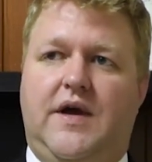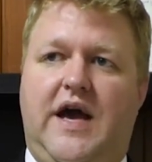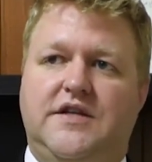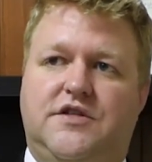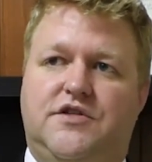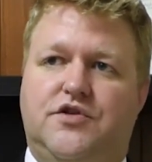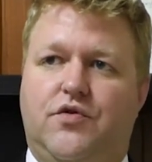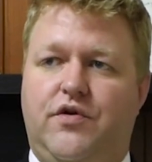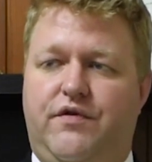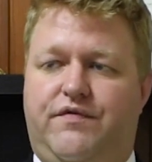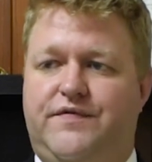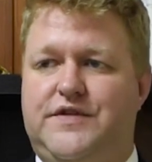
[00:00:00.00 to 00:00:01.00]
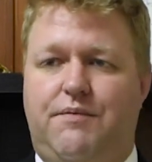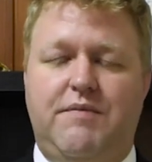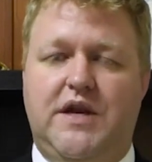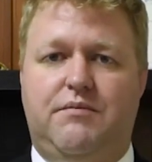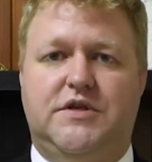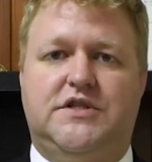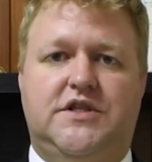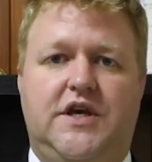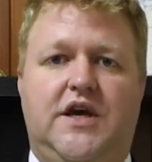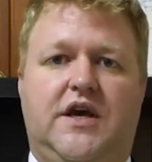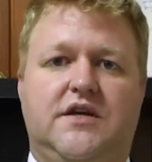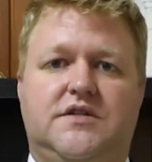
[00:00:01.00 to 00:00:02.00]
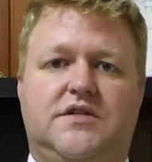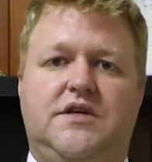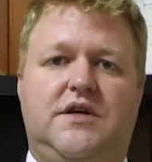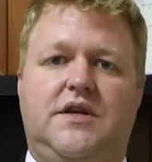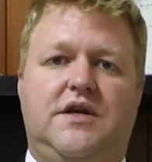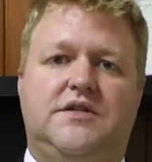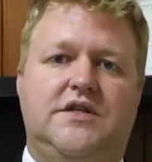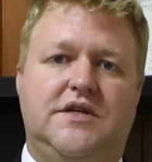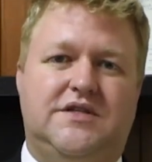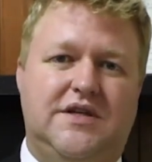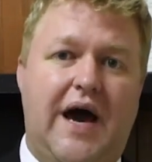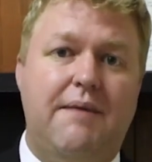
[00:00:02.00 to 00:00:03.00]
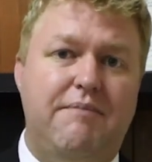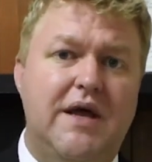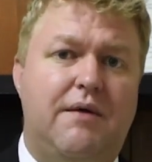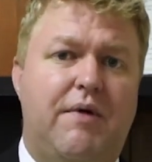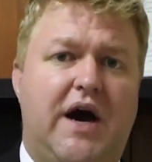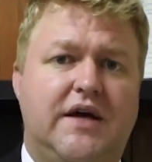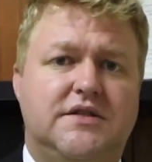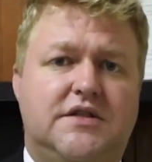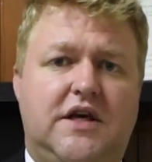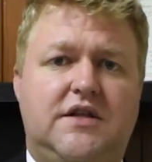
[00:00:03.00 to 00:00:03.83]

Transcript: as a sort of de minimis thing. As it, it's, it's not minimized.